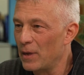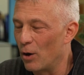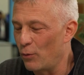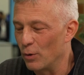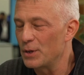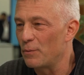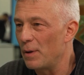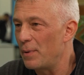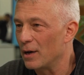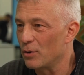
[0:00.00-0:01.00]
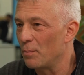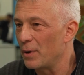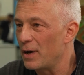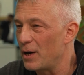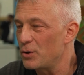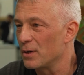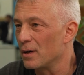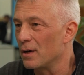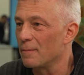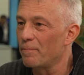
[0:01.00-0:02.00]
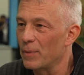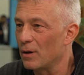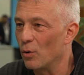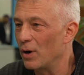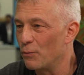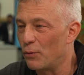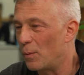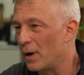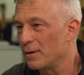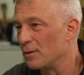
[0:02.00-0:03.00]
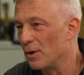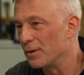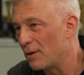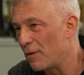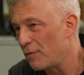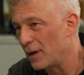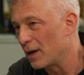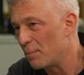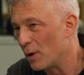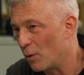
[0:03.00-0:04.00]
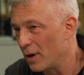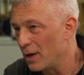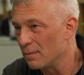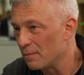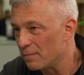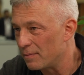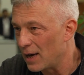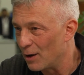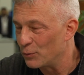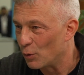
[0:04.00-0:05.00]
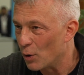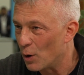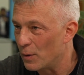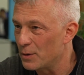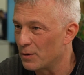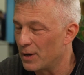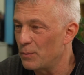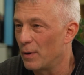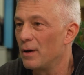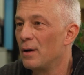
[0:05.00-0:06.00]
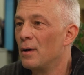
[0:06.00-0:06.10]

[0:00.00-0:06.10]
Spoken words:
Of course, it will be a combination going forward. Not everything can be O-RAN. We have to grow into that one.